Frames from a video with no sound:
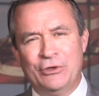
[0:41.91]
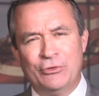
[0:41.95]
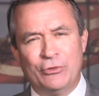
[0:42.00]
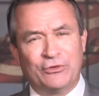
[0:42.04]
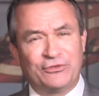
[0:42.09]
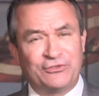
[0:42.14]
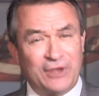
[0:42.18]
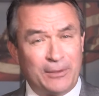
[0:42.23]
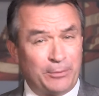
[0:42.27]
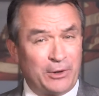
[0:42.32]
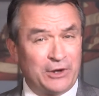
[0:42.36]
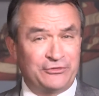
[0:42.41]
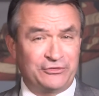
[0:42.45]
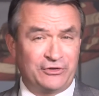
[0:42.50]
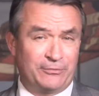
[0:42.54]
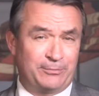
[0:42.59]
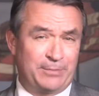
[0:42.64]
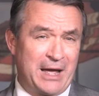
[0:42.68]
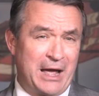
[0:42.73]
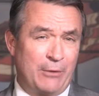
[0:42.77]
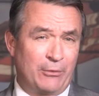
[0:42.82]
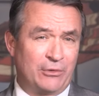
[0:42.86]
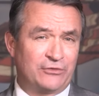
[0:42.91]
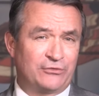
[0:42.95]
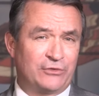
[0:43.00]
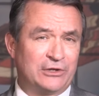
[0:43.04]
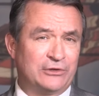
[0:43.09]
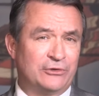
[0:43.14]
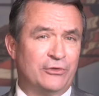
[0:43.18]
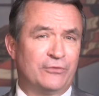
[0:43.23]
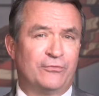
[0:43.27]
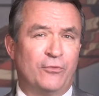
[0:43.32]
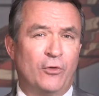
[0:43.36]
The separation of powers
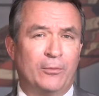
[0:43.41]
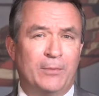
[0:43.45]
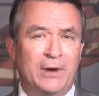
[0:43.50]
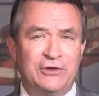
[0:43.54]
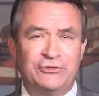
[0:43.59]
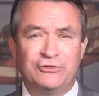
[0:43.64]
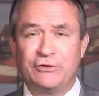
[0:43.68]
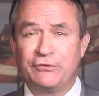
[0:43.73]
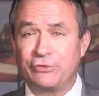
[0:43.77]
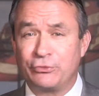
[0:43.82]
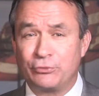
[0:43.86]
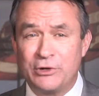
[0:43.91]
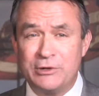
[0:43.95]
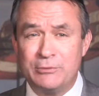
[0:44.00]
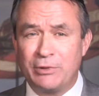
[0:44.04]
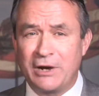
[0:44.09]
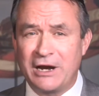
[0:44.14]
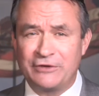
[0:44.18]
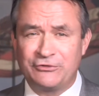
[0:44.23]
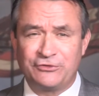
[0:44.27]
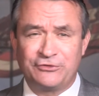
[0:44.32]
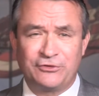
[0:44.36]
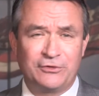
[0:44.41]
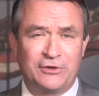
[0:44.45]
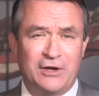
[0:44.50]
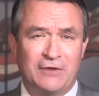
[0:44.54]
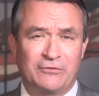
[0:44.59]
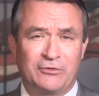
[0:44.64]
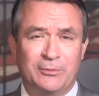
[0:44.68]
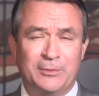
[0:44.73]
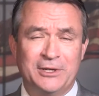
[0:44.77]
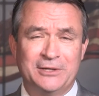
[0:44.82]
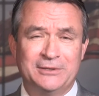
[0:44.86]
led to the formation of three branches of
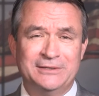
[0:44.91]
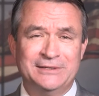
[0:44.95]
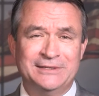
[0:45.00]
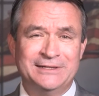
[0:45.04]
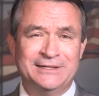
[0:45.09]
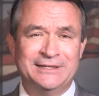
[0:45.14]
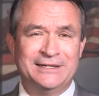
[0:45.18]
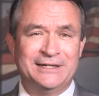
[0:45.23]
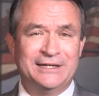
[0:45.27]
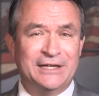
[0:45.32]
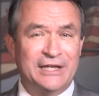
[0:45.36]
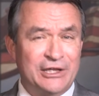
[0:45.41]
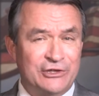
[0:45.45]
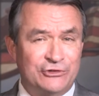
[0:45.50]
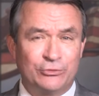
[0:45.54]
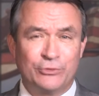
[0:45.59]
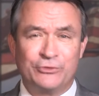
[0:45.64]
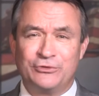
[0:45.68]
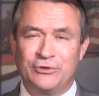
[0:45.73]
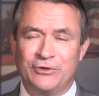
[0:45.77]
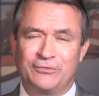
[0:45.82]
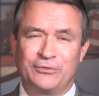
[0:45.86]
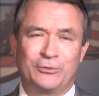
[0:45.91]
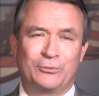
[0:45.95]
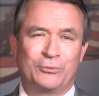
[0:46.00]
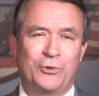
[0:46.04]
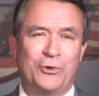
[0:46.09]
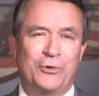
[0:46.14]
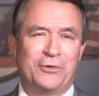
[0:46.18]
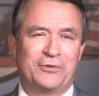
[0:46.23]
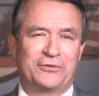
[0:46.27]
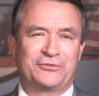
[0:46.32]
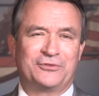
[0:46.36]
government, each with different
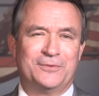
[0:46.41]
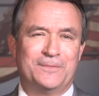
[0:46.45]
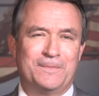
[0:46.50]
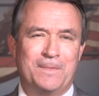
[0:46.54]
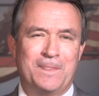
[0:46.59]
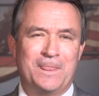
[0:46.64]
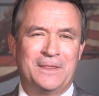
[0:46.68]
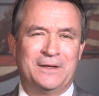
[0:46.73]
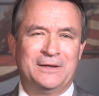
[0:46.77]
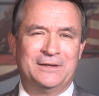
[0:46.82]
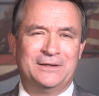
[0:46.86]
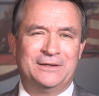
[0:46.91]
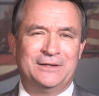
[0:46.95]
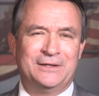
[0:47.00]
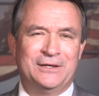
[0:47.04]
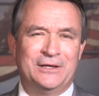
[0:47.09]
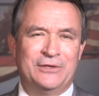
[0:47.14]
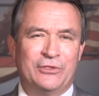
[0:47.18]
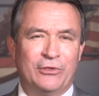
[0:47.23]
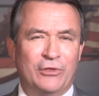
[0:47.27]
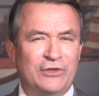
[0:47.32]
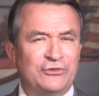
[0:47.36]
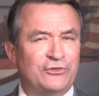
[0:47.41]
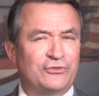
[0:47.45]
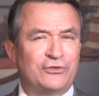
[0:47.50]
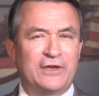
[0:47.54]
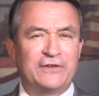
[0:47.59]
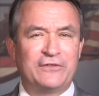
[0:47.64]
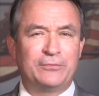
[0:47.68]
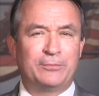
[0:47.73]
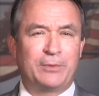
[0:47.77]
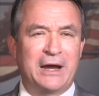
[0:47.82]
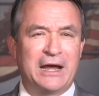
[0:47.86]
roles. The
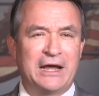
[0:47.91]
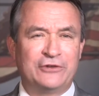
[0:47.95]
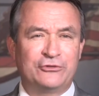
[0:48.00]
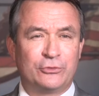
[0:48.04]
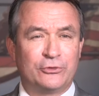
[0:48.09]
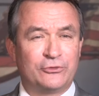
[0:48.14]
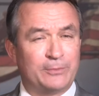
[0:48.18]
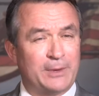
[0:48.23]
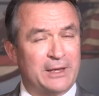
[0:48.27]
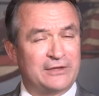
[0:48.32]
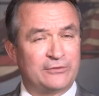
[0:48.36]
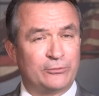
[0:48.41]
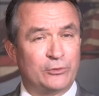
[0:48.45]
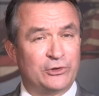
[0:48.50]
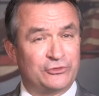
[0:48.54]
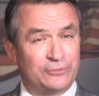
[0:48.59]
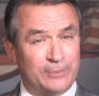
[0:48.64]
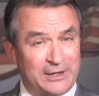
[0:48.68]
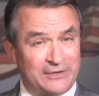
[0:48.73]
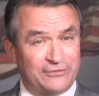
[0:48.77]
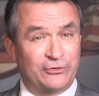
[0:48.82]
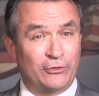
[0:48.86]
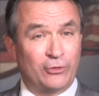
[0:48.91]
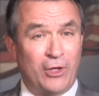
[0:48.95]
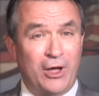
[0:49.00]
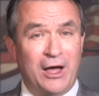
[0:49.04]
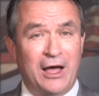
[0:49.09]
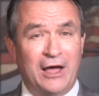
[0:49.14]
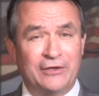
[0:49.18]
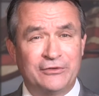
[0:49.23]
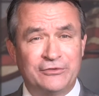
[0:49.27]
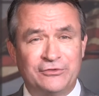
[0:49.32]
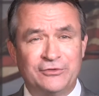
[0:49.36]
legislative branch, which, make, which makes the
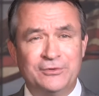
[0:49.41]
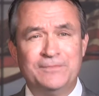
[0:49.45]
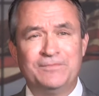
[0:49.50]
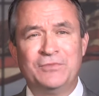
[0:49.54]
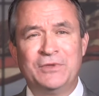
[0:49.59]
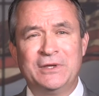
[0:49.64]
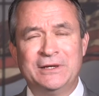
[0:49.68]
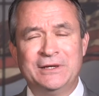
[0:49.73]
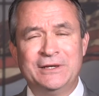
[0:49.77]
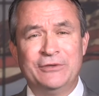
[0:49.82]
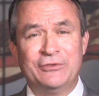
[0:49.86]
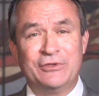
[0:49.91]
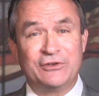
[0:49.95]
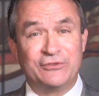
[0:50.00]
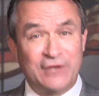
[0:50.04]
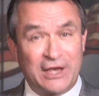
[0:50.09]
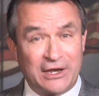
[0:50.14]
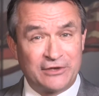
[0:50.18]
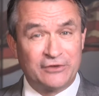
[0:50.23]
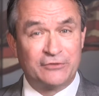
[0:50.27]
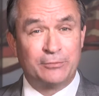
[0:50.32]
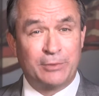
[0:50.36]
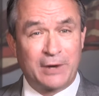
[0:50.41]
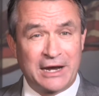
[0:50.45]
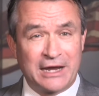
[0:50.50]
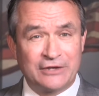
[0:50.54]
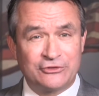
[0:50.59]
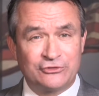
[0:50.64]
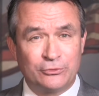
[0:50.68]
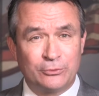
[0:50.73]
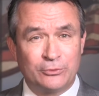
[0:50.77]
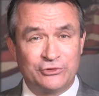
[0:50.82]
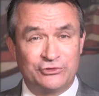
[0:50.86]
laws, the executive
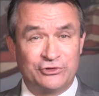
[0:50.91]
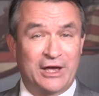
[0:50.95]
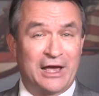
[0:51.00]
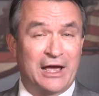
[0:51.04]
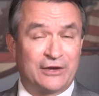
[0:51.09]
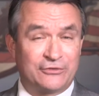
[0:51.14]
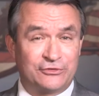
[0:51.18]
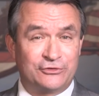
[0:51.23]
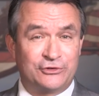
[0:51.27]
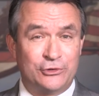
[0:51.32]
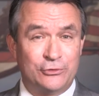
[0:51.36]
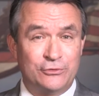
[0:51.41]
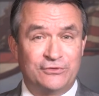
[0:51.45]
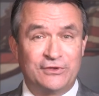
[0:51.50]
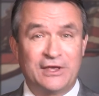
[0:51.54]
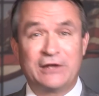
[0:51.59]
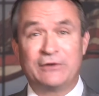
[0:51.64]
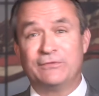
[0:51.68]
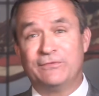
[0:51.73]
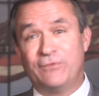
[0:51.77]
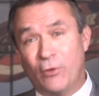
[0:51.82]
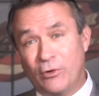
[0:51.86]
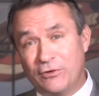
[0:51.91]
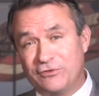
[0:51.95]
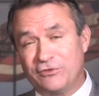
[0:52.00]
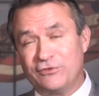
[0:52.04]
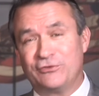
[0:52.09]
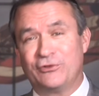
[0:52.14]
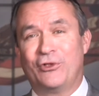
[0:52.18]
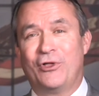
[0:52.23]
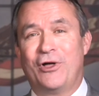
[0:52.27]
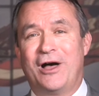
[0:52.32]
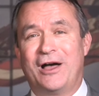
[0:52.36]
branch, which executes and
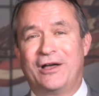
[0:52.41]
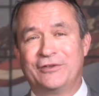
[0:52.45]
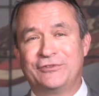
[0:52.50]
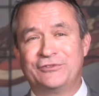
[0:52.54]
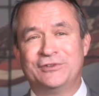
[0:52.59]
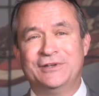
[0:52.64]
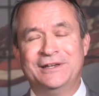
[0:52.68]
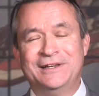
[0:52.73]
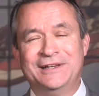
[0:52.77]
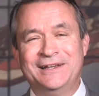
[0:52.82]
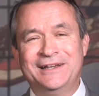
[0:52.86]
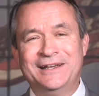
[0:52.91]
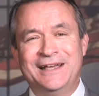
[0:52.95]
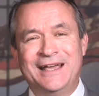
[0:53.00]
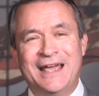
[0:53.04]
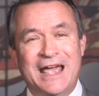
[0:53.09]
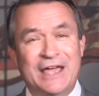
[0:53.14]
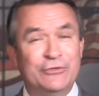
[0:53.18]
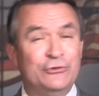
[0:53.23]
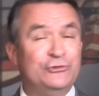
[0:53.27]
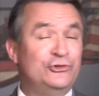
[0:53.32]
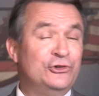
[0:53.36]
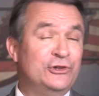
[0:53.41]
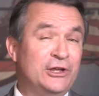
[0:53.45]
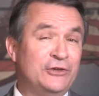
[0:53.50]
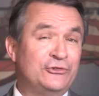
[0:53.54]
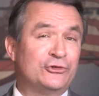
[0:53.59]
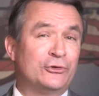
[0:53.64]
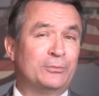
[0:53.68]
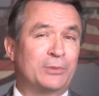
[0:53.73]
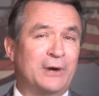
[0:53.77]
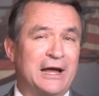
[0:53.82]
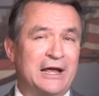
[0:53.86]
enforces the laws, and the
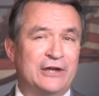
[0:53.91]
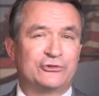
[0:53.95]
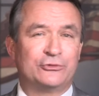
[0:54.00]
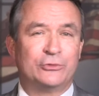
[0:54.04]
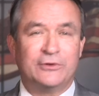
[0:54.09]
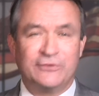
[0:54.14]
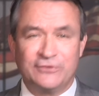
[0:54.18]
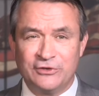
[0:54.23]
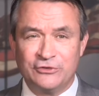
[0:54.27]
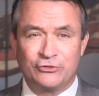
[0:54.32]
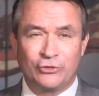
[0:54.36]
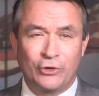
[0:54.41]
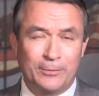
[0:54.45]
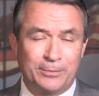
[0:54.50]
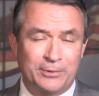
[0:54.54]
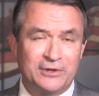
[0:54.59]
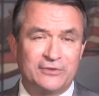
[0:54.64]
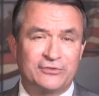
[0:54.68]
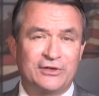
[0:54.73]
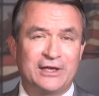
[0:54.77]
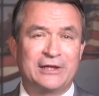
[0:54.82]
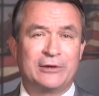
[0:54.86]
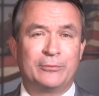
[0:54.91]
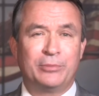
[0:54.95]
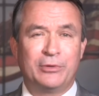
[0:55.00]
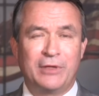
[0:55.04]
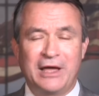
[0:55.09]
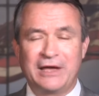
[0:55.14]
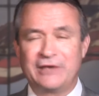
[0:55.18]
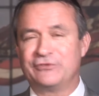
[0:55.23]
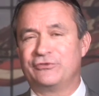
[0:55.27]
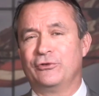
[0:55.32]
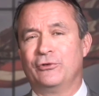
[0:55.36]
judicial branch, which interprets and
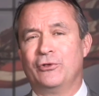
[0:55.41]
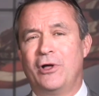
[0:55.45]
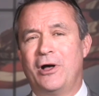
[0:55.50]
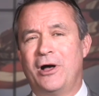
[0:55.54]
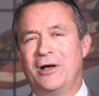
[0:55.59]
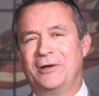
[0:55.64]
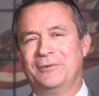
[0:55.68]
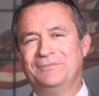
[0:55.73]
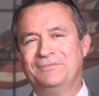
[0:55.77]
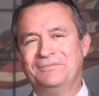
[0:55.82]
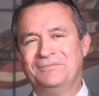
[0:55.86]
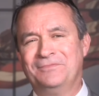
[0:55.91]
applies the law.